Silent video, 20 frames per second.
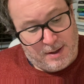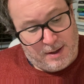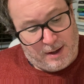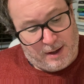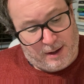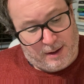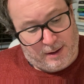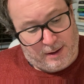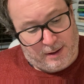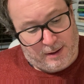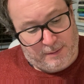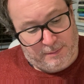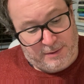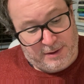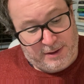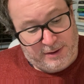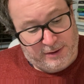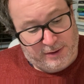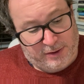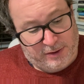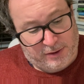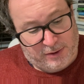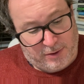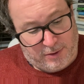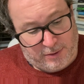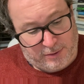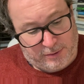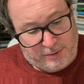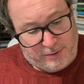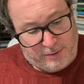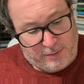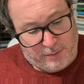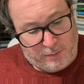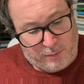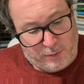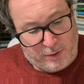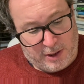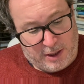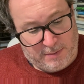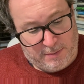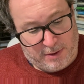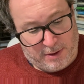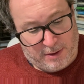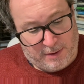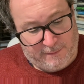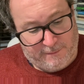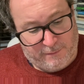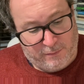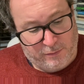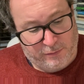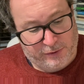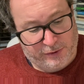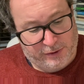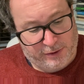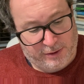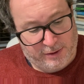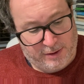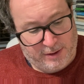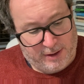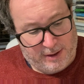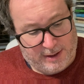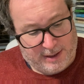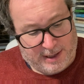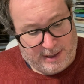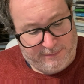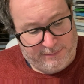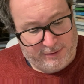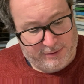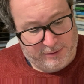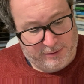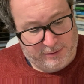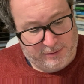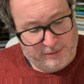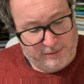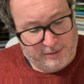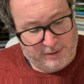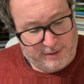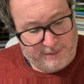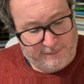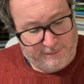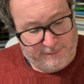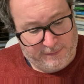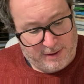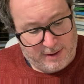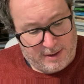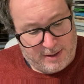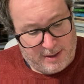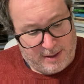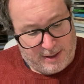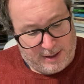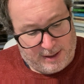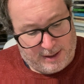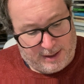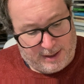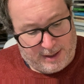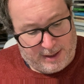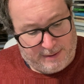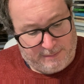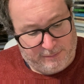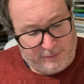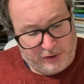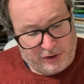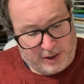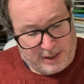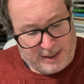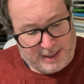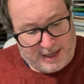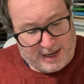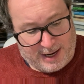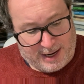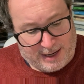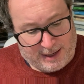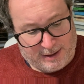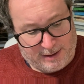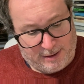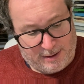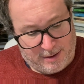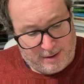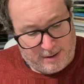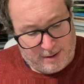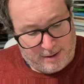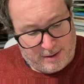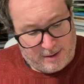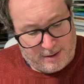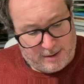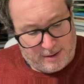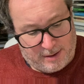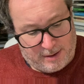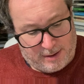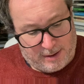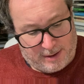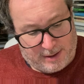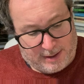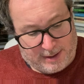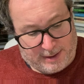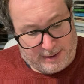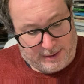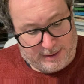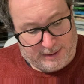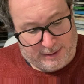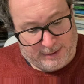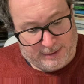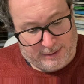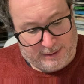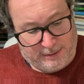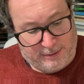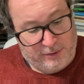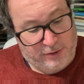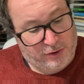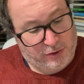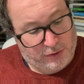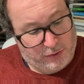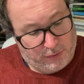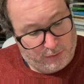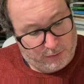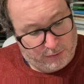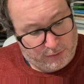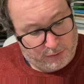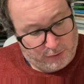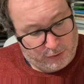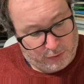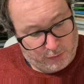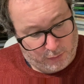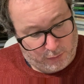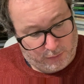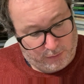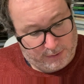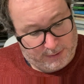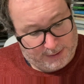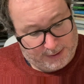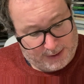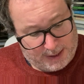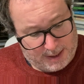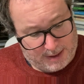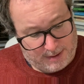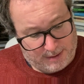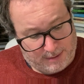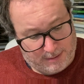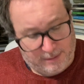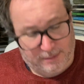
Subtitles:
Melissa Scott, William R. Fortune, Harry Turtledove, M.J. Eng, and Susan Schwartz again.